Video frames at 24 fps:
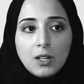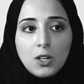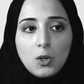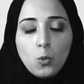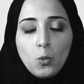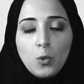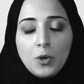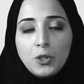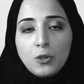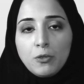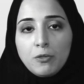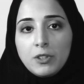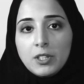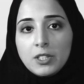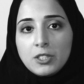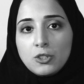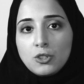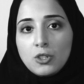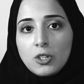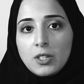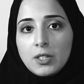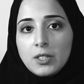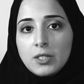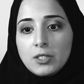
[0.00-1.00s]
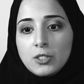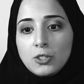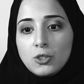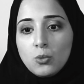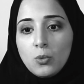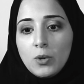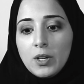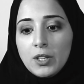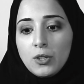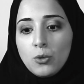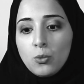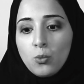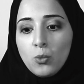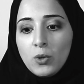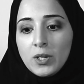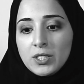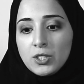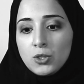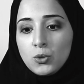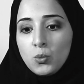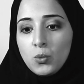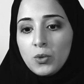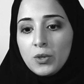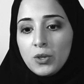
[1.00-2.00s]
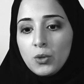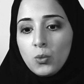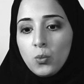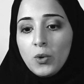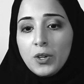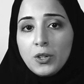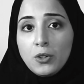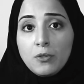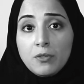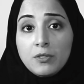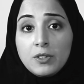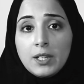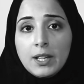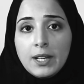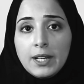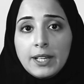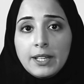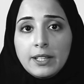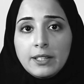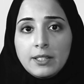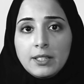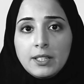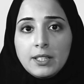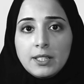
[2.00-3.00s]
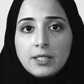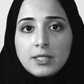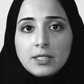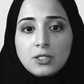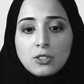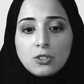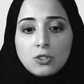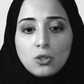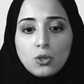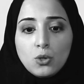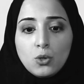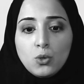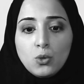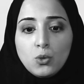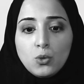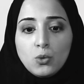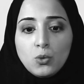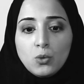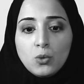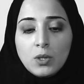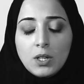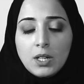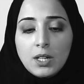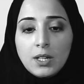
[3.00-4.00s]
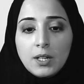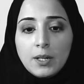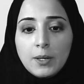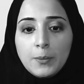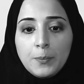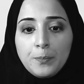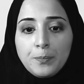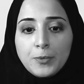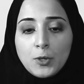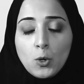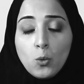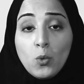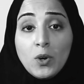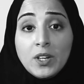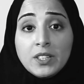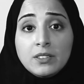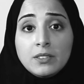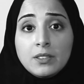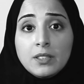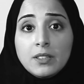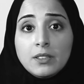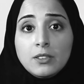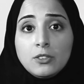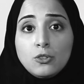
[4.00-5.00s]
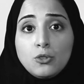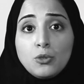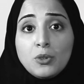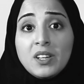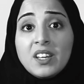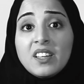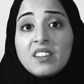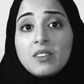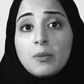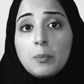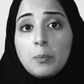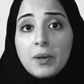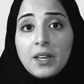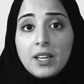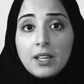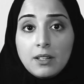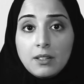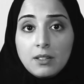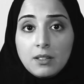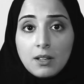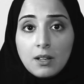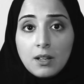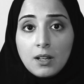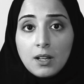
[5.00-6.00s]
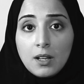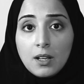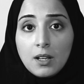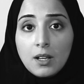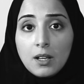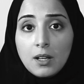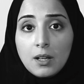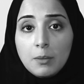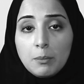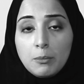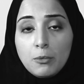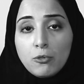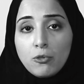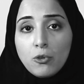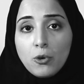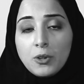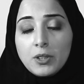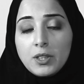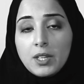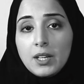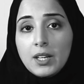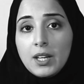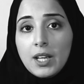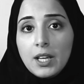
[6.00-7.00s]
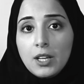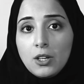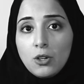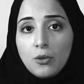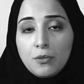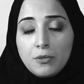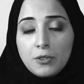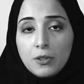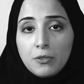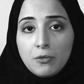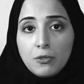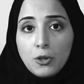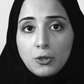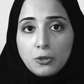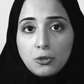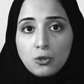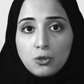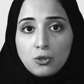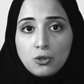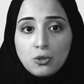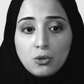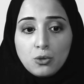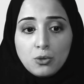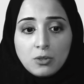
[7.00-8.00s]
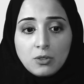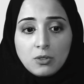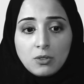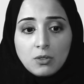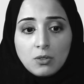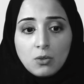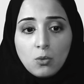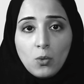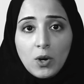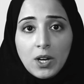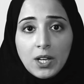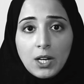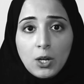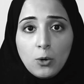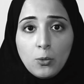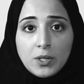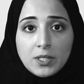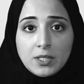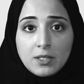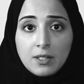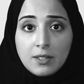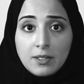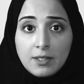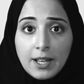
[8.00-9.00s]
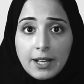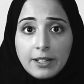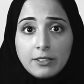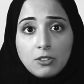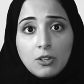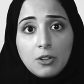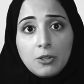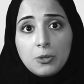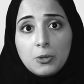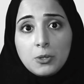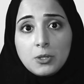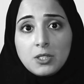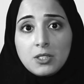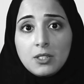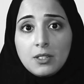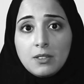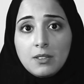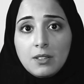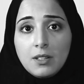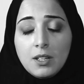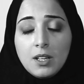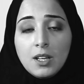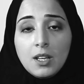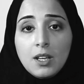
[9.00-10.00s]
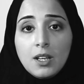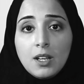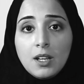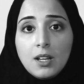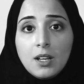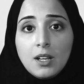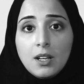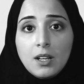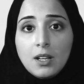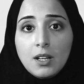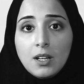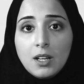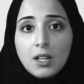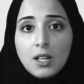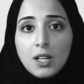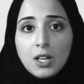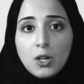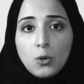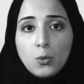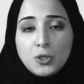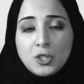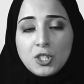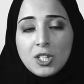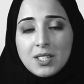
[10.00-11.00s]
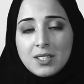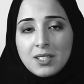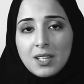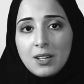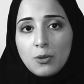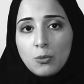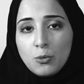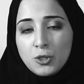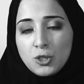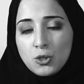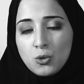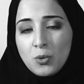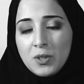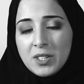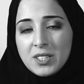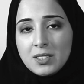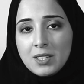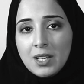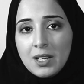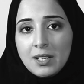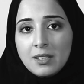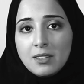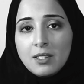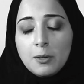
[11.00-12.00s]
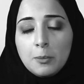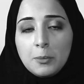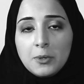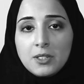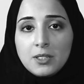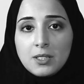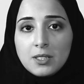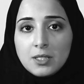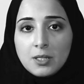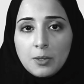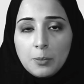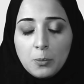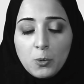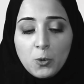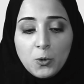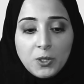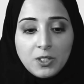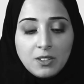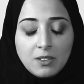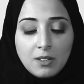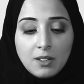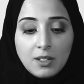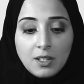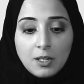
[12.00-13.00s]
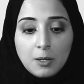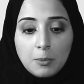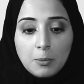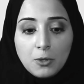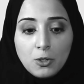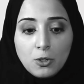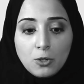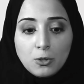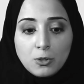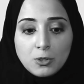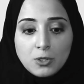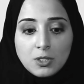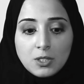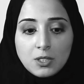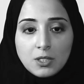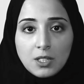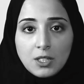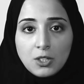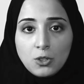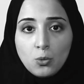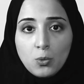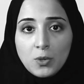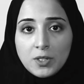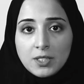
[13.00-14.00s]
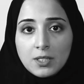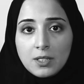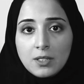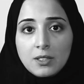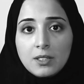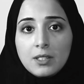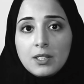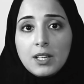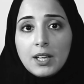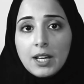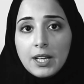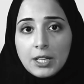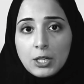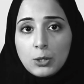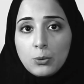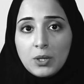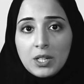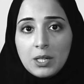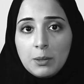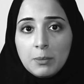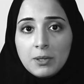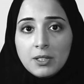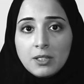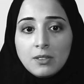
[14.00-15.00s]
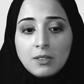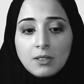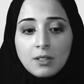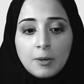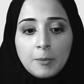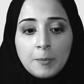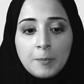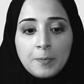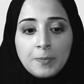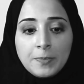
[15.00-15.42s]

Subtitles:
One of the struggles was with one of the ladies who wanted to get paid before the day of the photo shoot while I was in that other city, which was a little bit disappointing because it wasn't the agreement